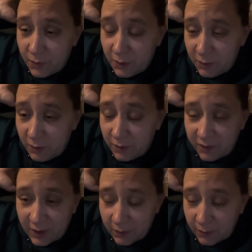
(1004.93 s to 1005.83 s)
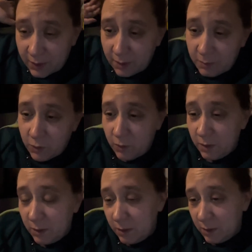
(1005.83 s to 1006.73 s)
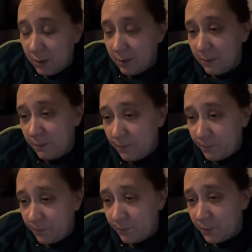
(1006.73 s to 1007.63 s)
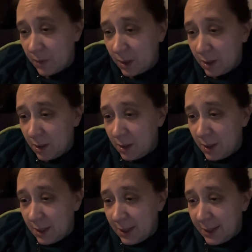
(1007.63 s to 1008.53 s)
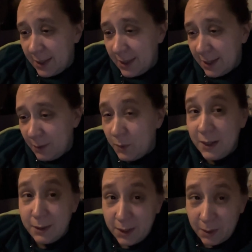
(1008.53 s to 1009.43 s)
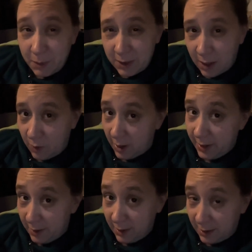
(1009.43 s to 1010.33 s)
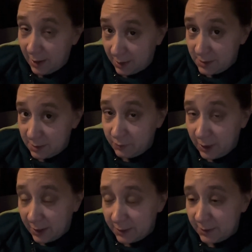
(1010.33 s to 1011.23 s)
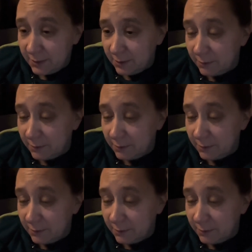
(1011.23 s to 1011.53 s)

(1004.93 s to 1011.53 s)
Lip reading: Not as angry anymore. And then when I think about how I reacted,